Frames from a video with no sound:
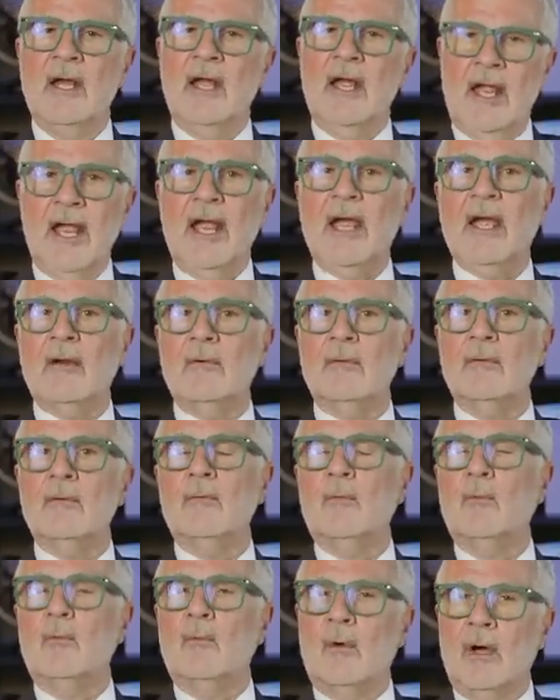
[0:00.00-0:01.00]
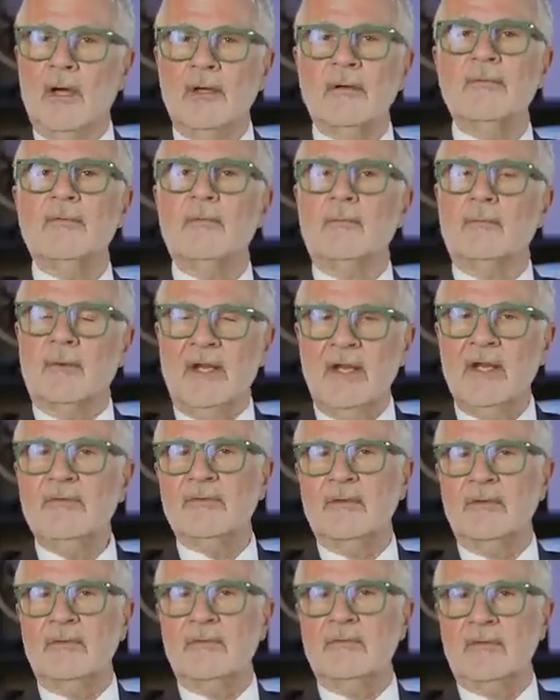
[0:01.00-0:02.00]
And one of the
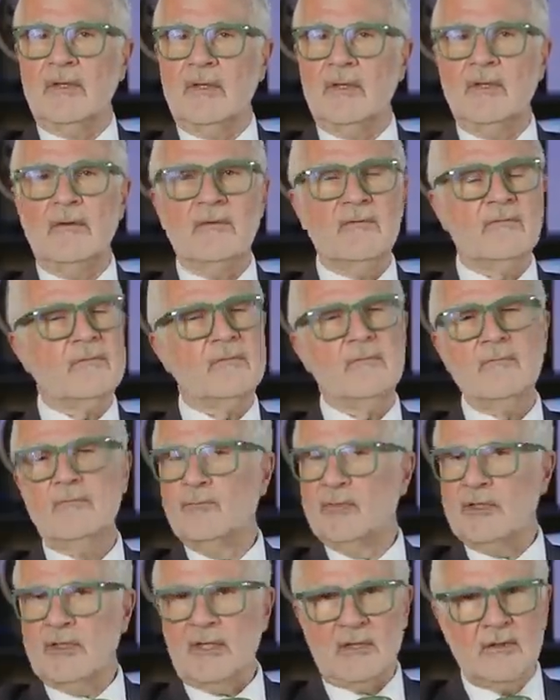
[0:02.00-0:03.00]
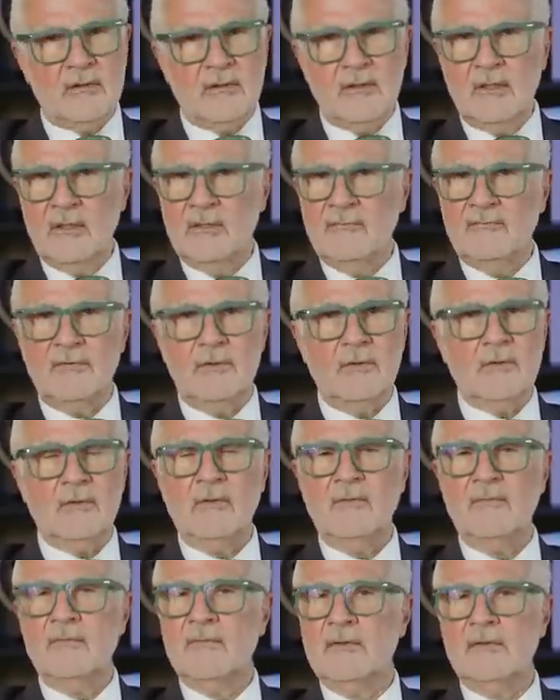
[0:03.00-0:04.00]
reasons is, particularly if
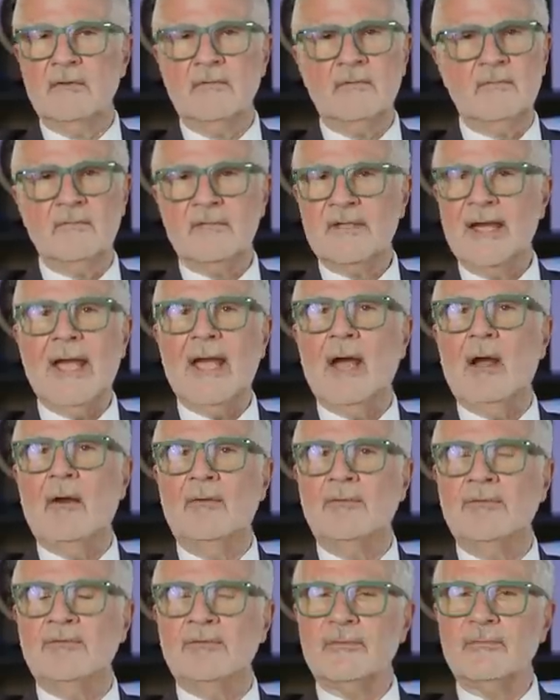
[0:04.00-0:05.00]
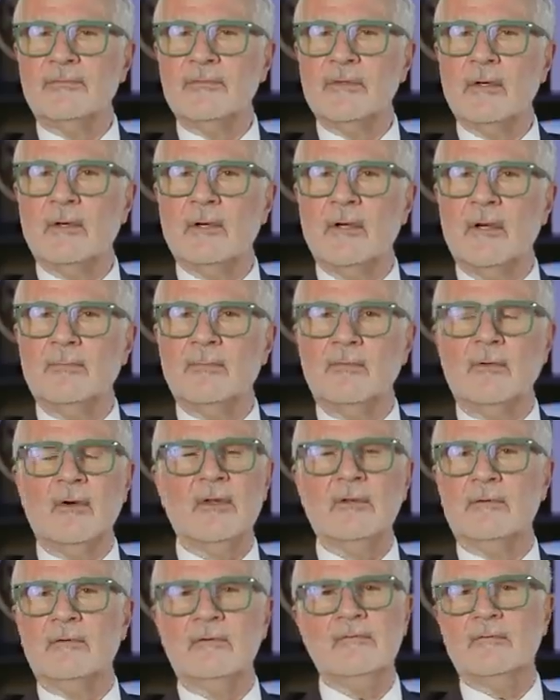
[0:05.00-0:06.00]
you're in the towns of Europe,
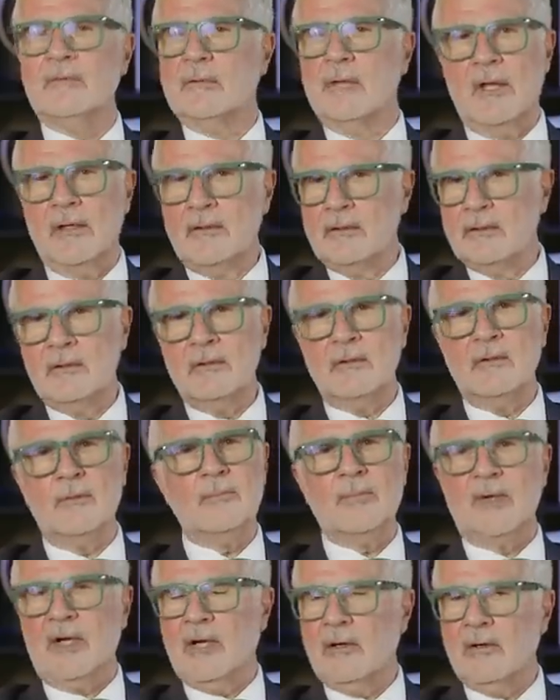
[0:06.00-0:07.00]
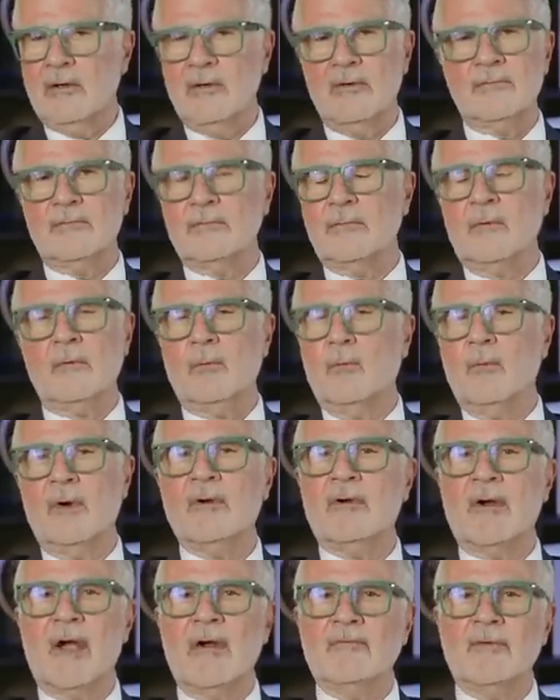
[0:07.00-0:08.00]
whether it's London or Paris or
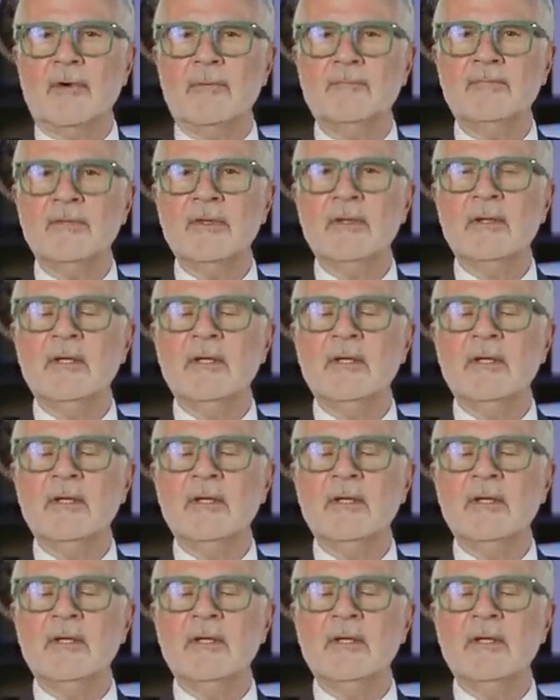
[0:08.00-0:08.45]
wherever,